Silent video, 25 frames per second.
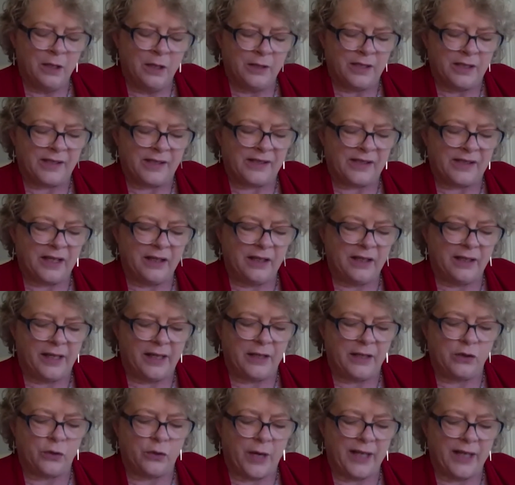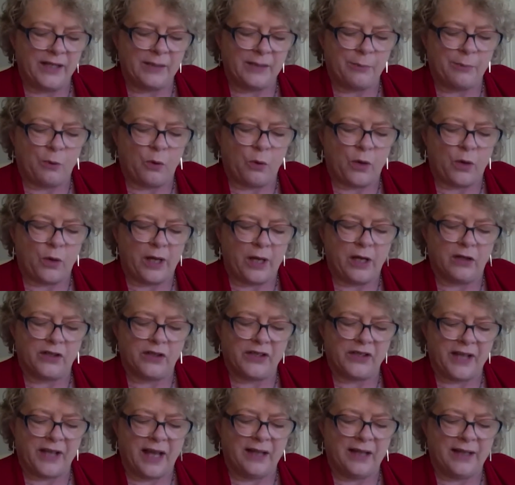Distilling, transporting, or
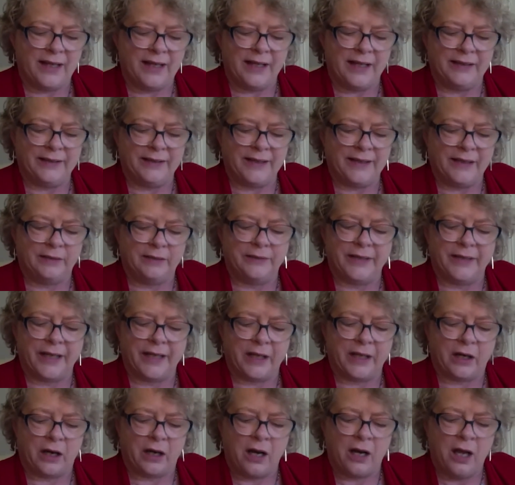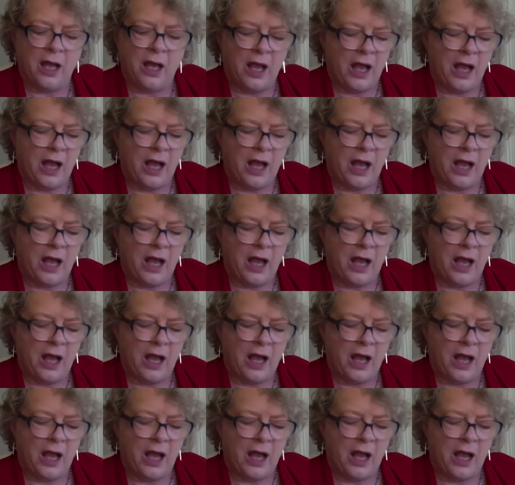selling illegal liquor